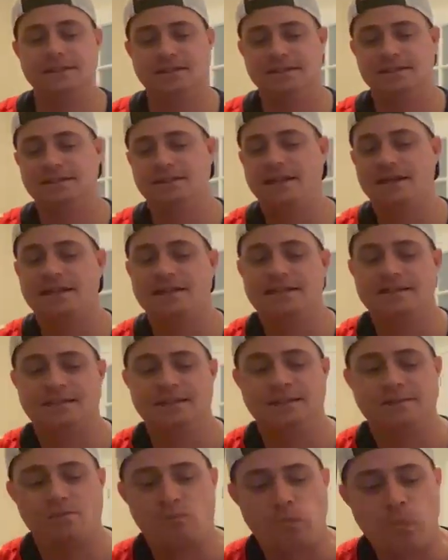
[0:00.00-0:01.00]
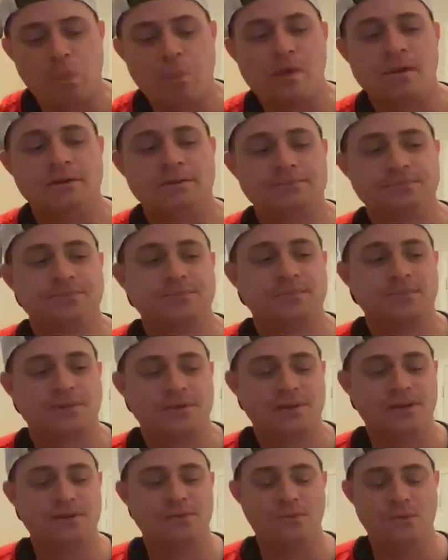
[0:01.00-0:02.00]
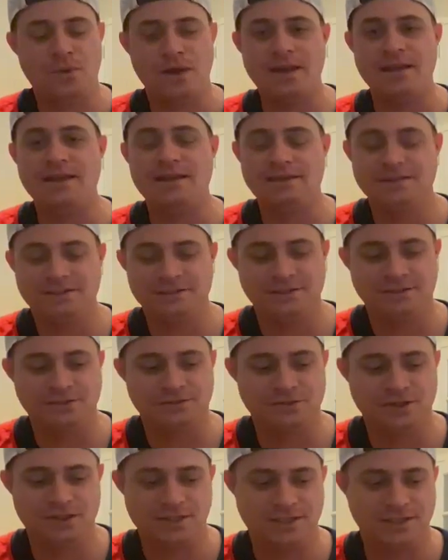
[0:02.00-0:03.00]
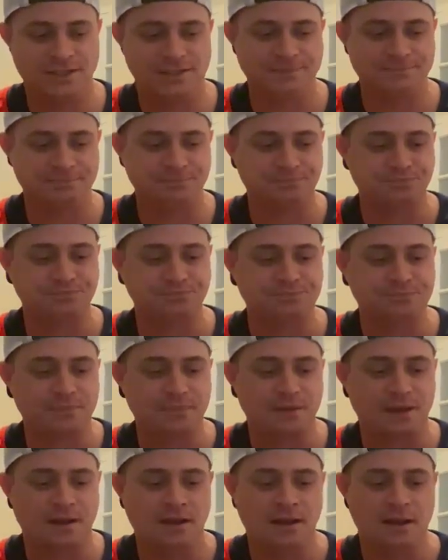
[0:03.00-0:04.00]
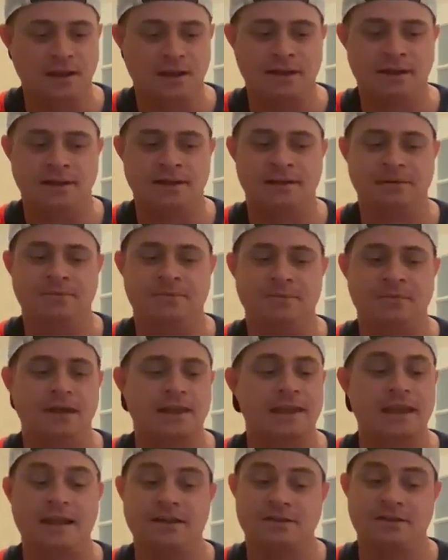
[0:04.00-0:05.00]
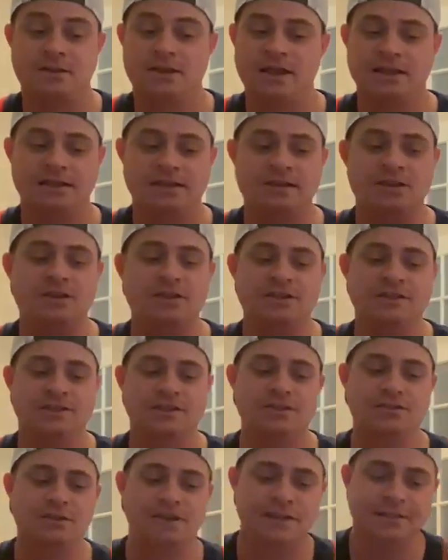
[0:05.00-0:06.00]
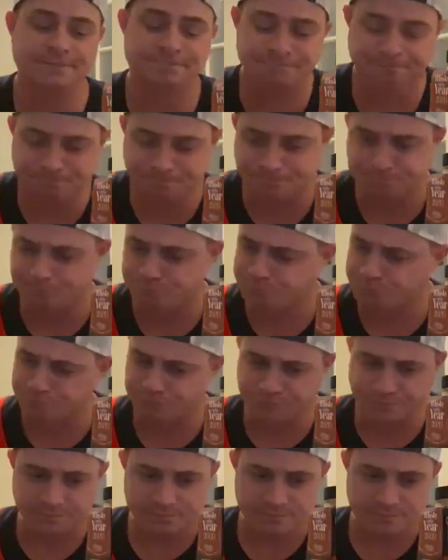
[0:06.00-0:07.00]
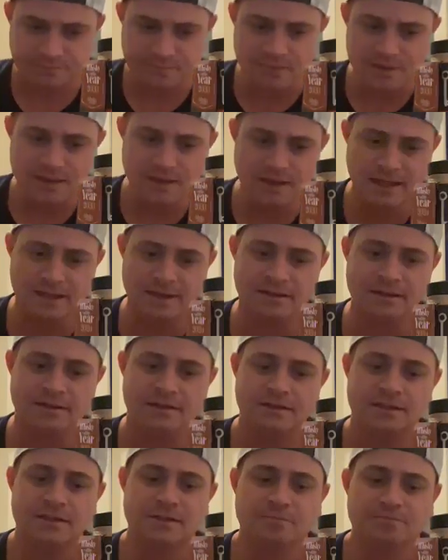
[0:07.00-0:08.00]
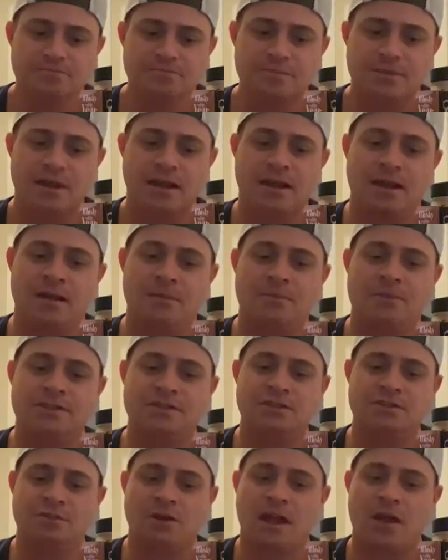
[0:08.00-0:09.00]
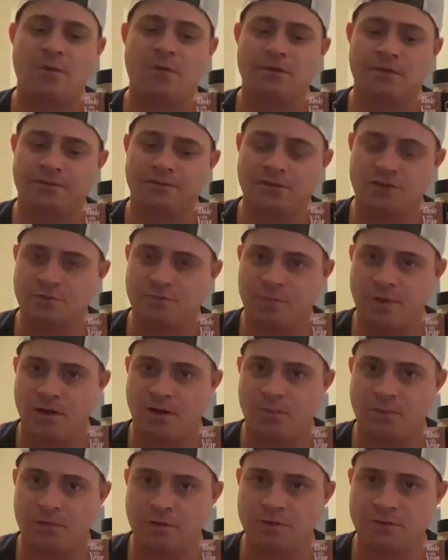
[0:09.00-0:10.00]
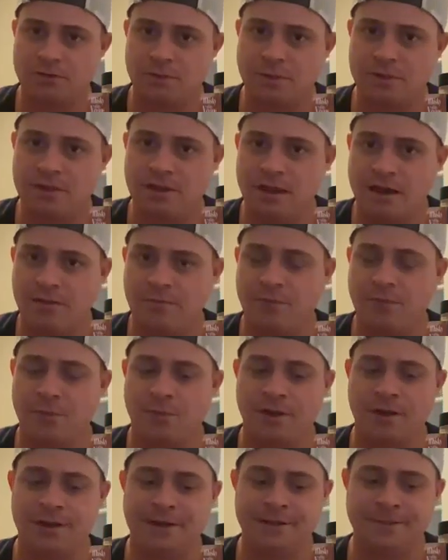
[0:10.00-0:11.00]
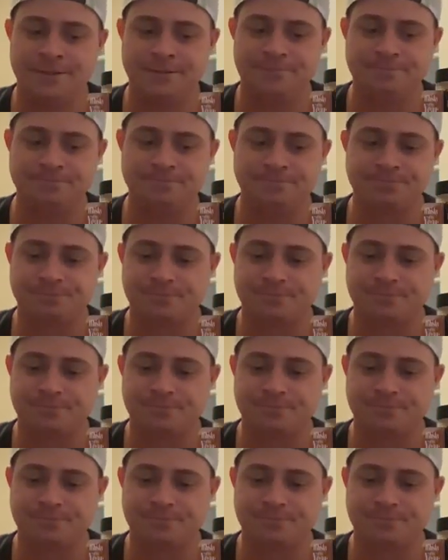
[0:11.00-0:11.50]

Second sip, way easier than the first sip. Again, it's still good. Again, this is kind of one of the first barrel proofs that we've done where